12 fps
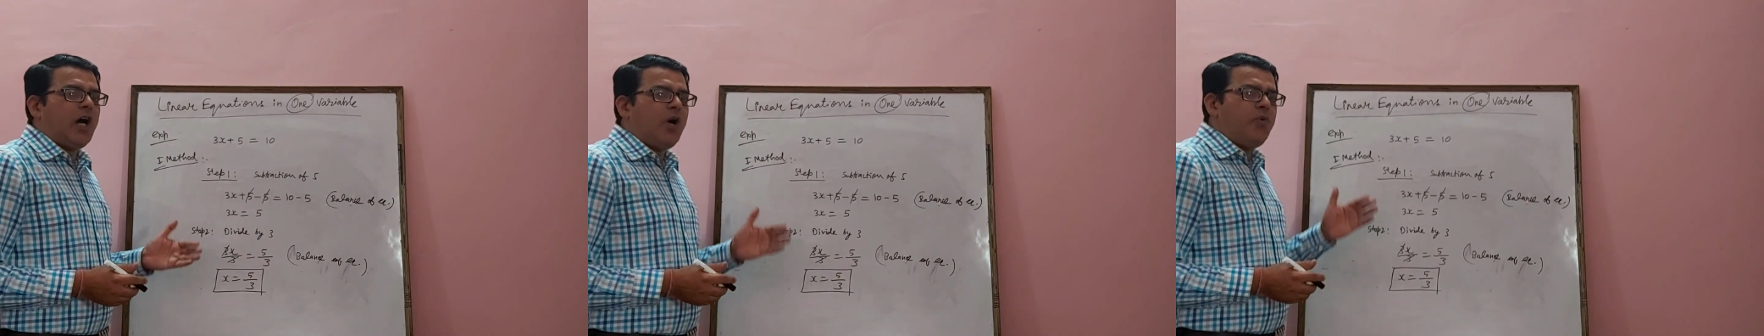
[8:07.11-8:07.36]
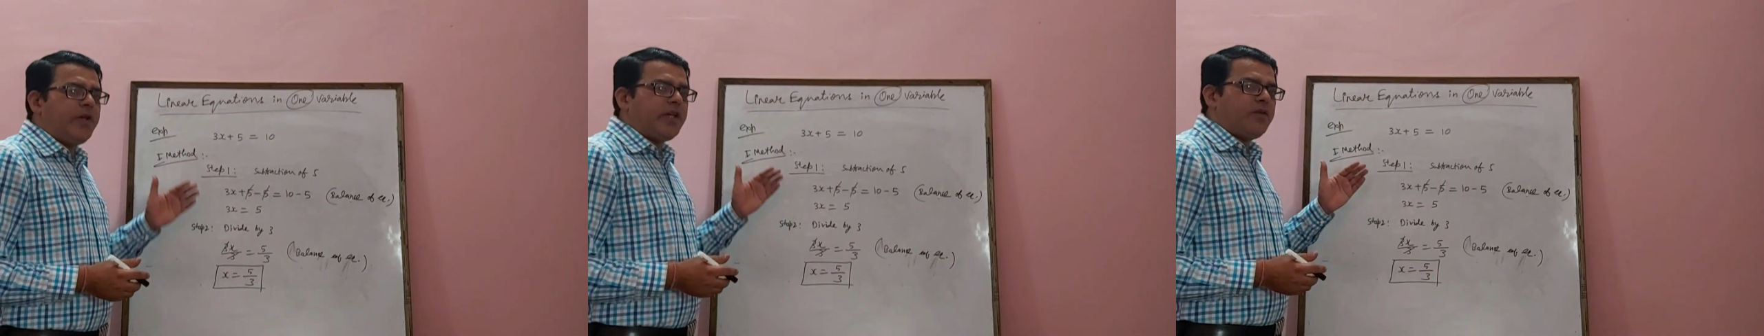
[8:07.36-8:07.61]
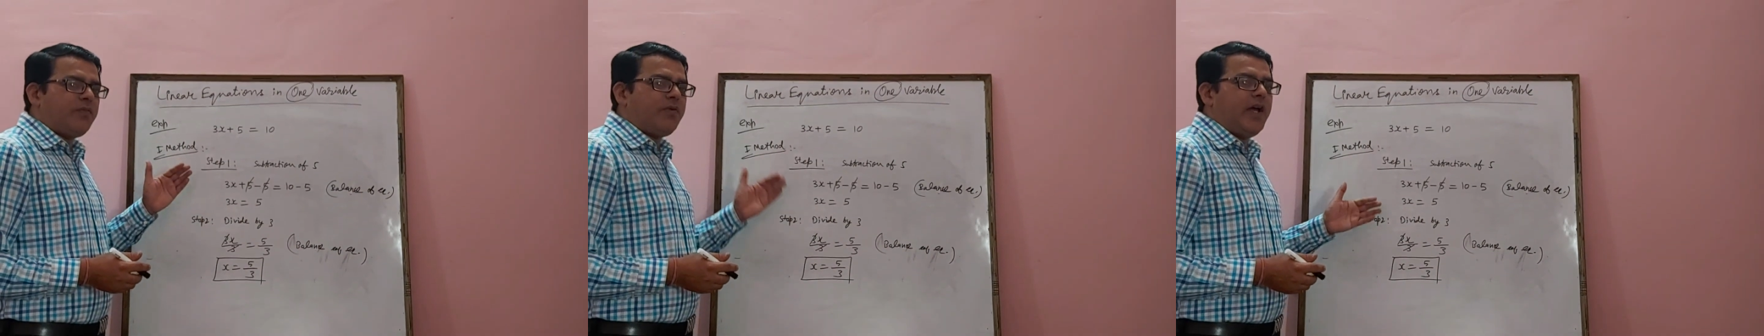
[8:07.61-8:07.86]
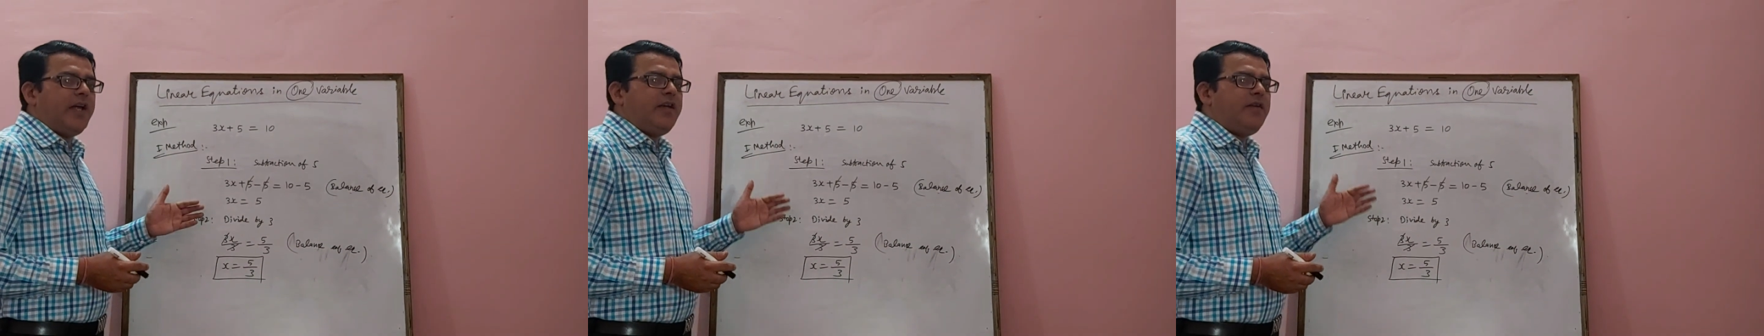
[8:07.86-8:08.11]
how we can
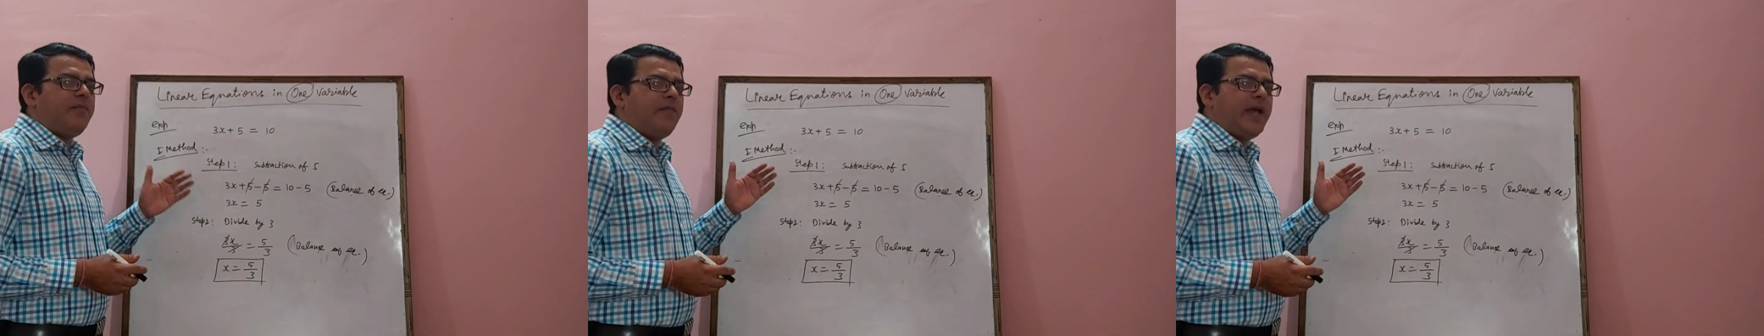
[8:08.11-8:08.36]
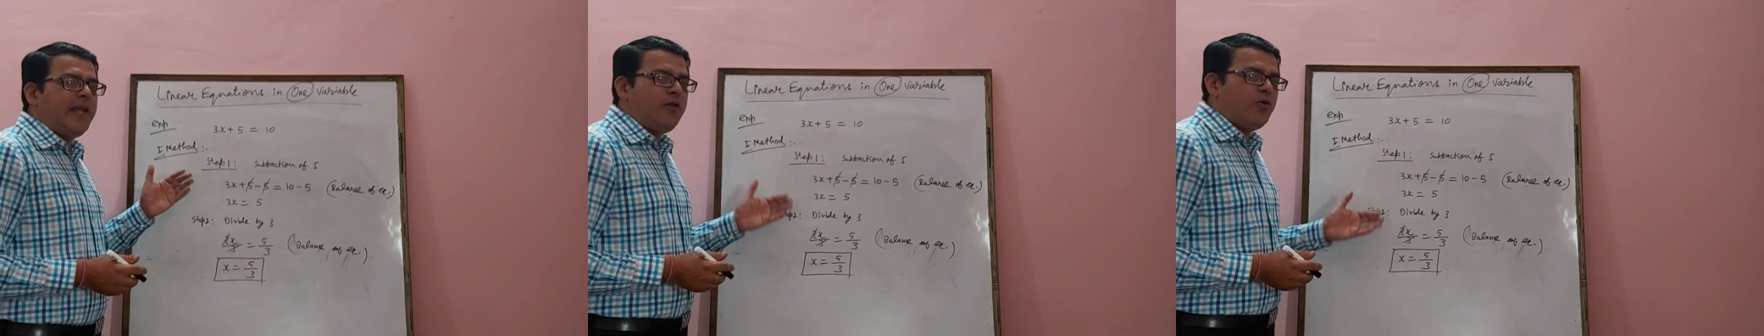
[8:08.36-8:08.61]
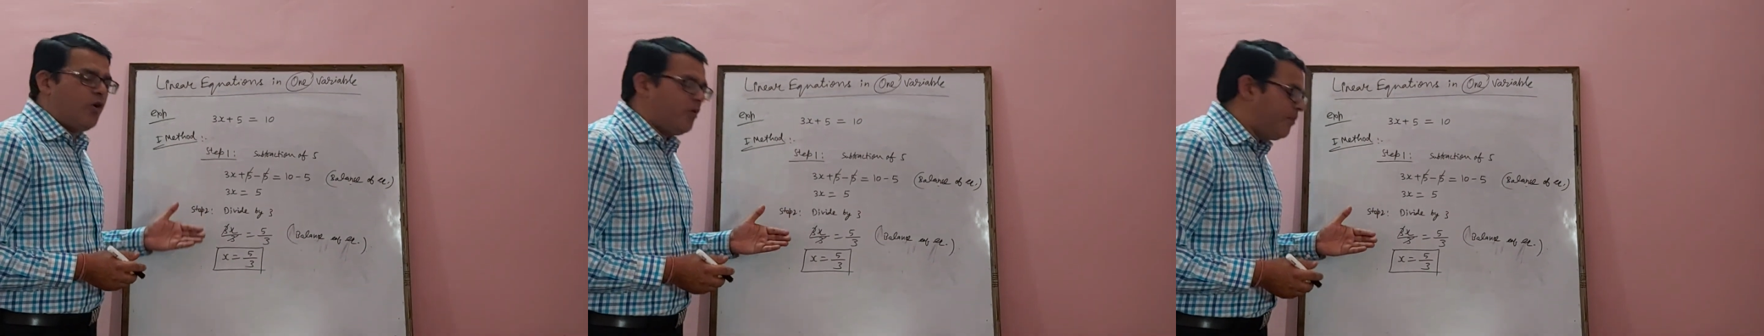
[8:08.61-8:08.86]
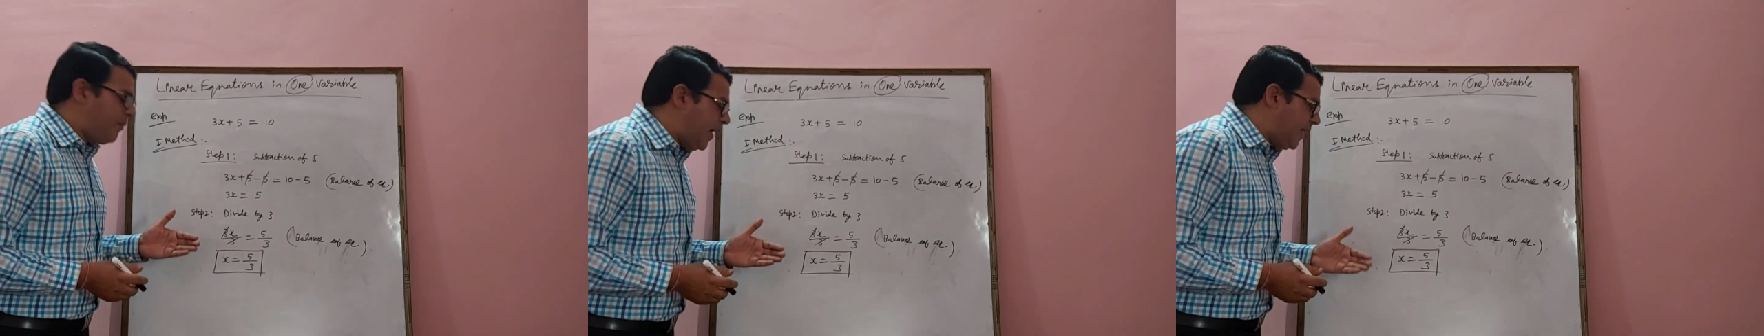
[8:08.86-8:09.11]
find value
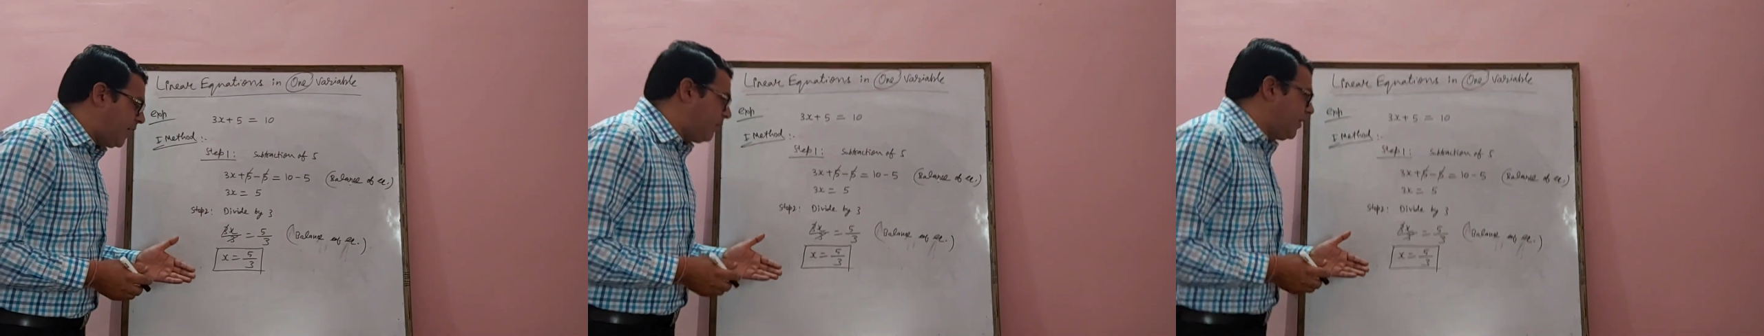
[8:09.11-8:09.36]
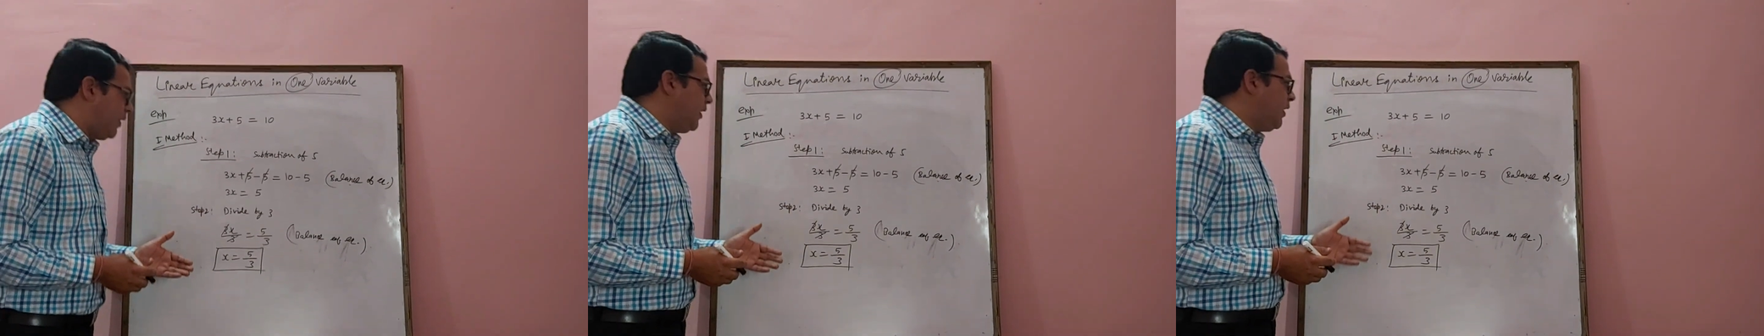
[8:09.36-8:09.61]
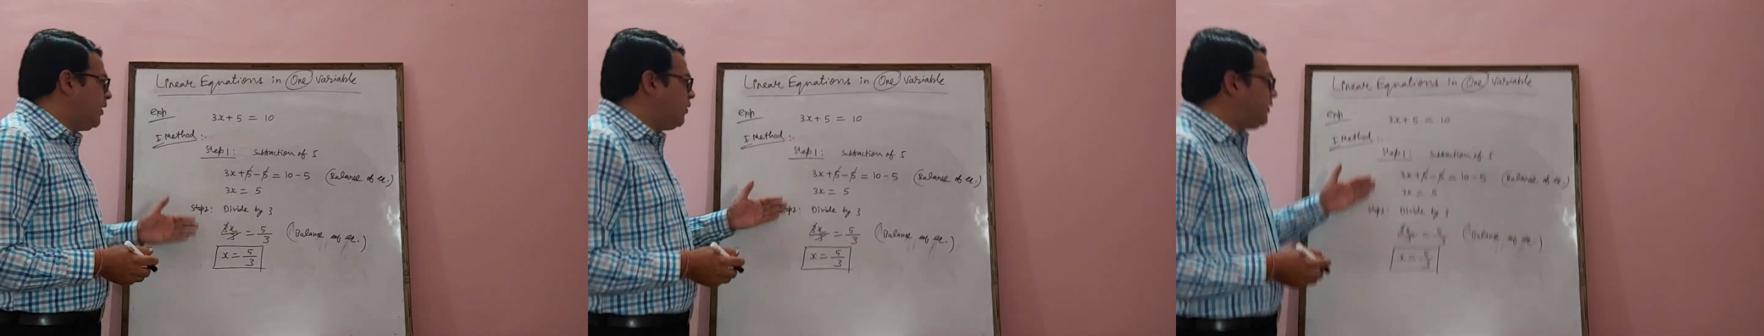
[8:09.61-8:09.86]
of variable.